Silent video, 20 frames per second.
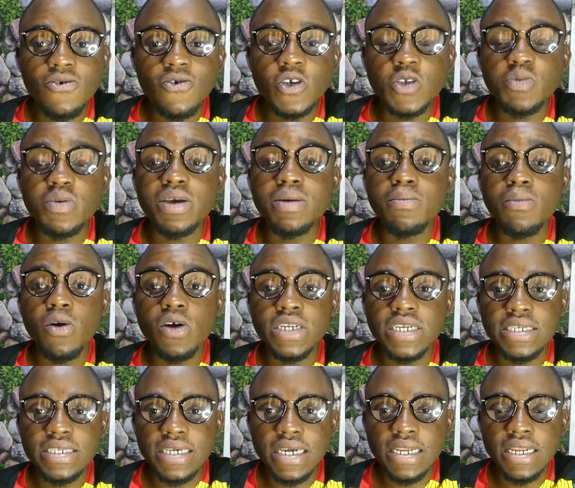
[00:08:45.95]
who is being
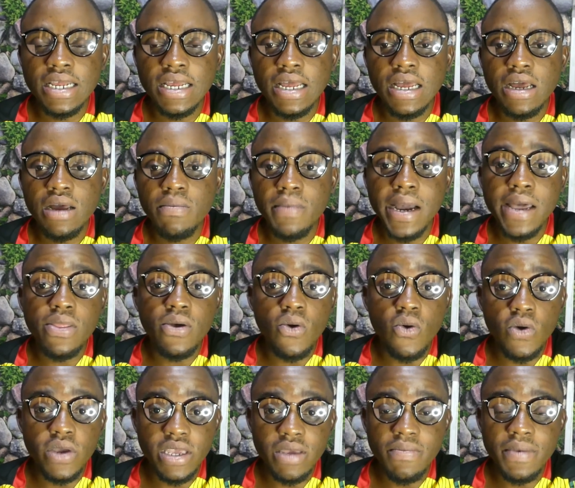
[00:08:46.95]
monitored by the
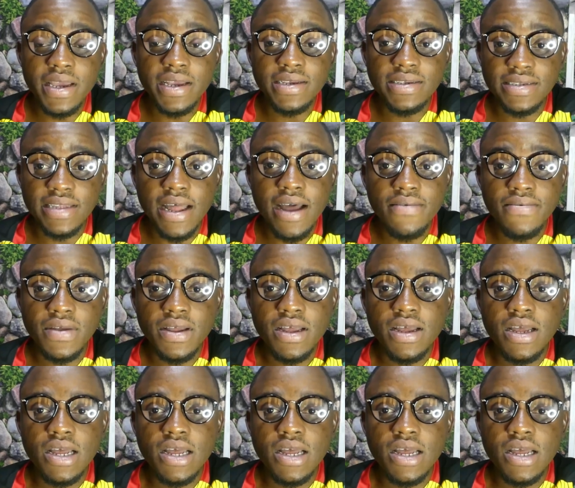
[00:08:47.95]
goalkeeping staff.